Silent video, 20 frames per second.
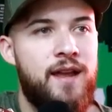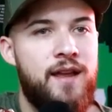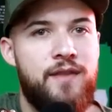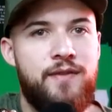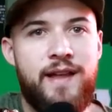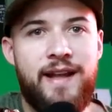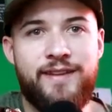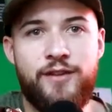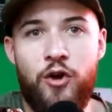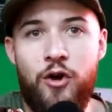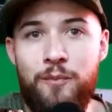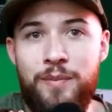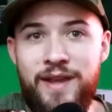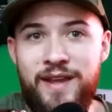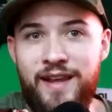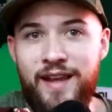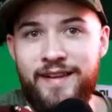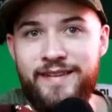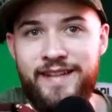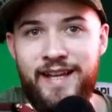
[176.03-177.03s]
that's all
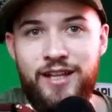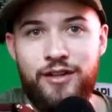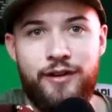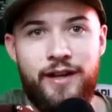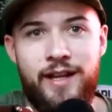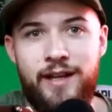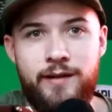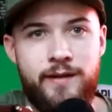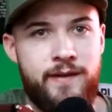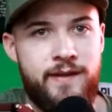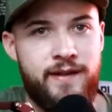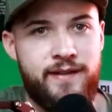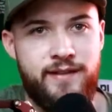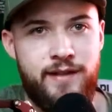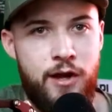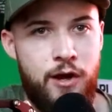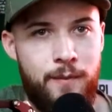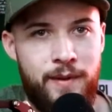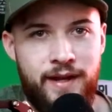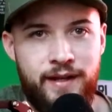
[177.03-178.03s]
being accelerated to this
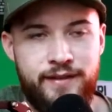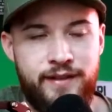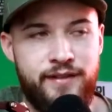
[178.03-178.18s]
year because